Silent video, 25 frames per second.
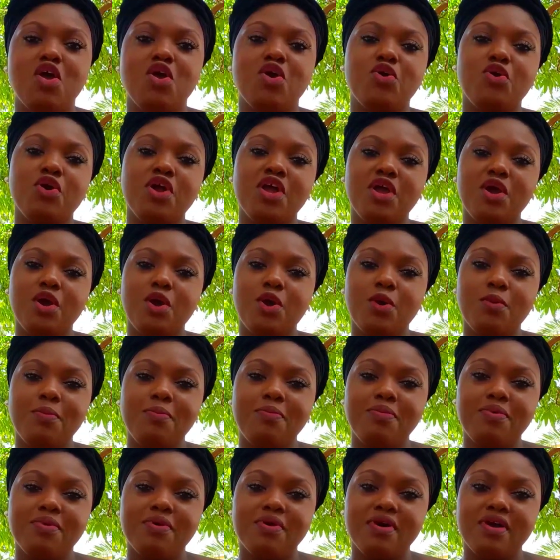Growing up,
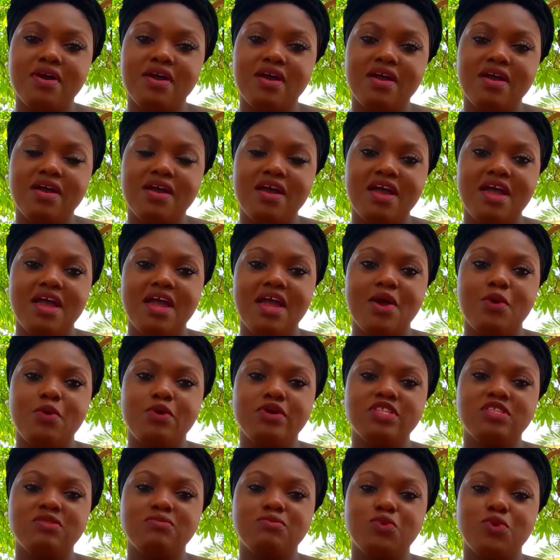I
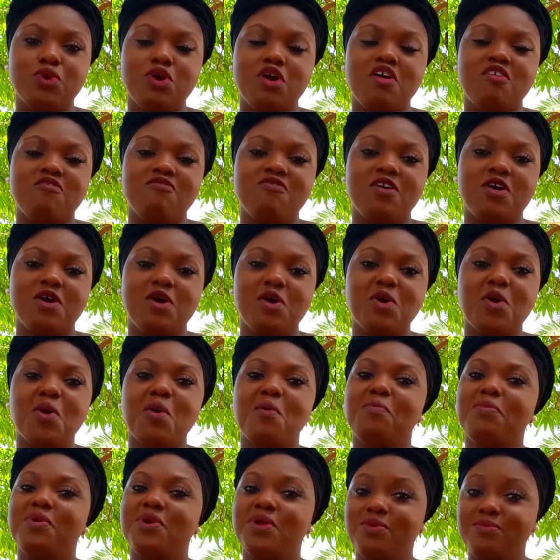was more of a
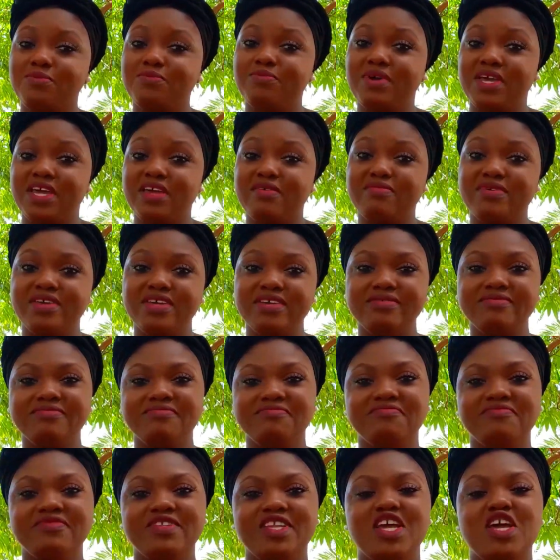plump baby.
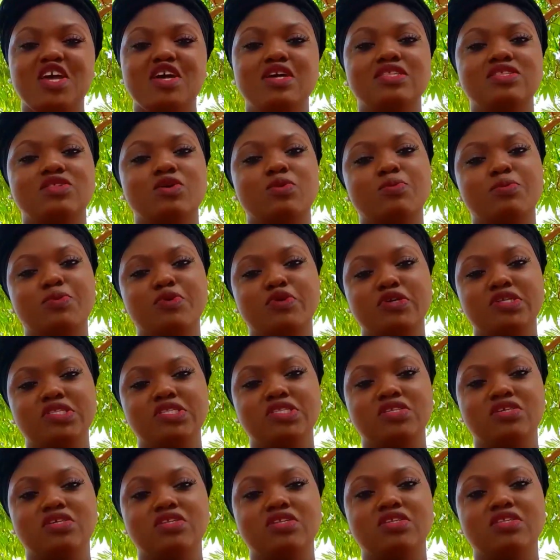Some
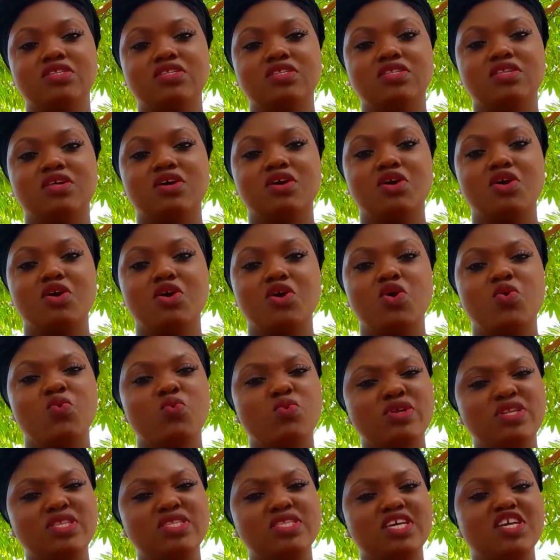persons
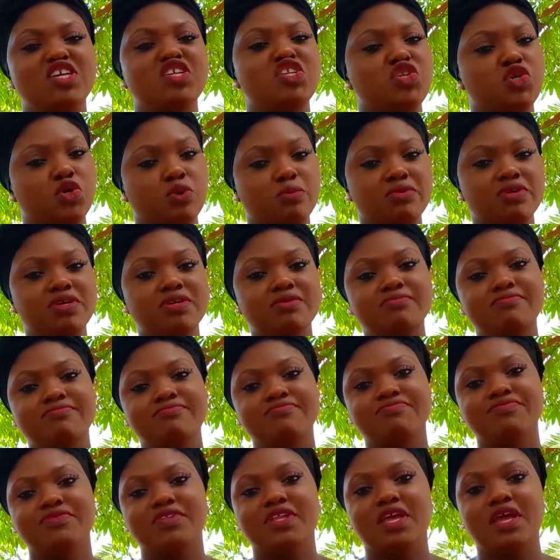would say chubby,
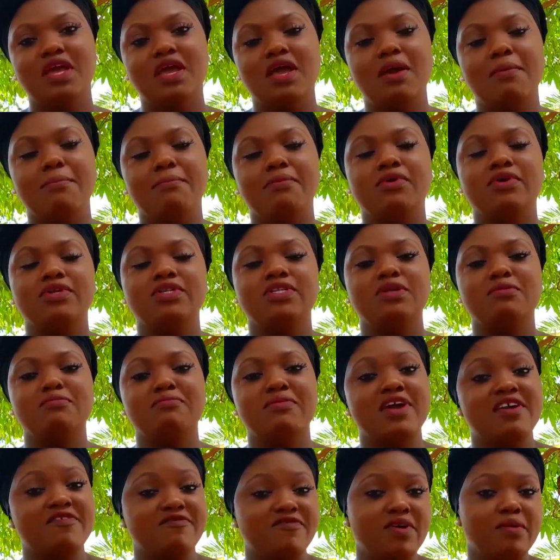but
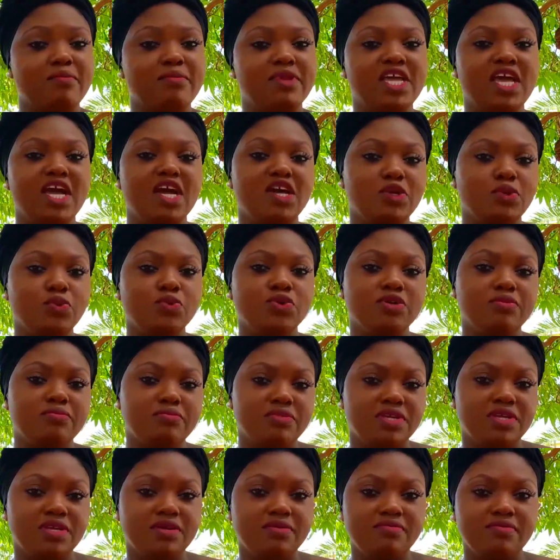my family adored
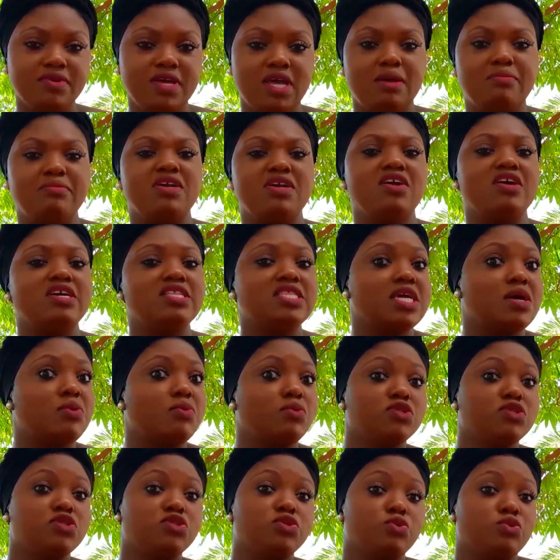me, and because I
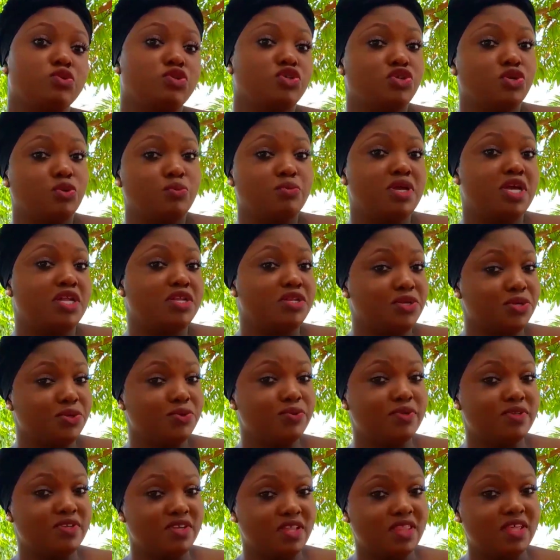was so chubby and
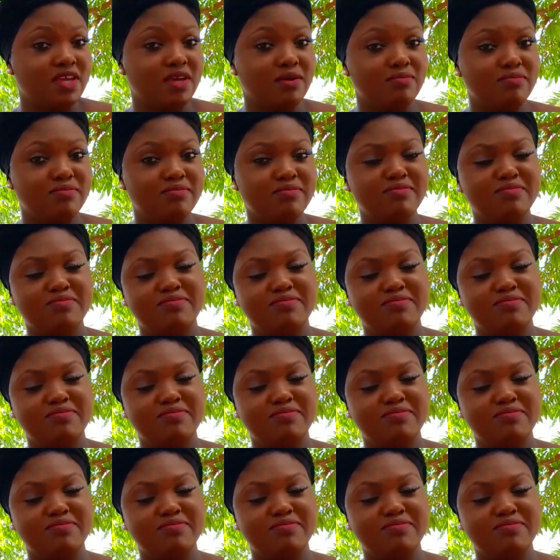cute to them,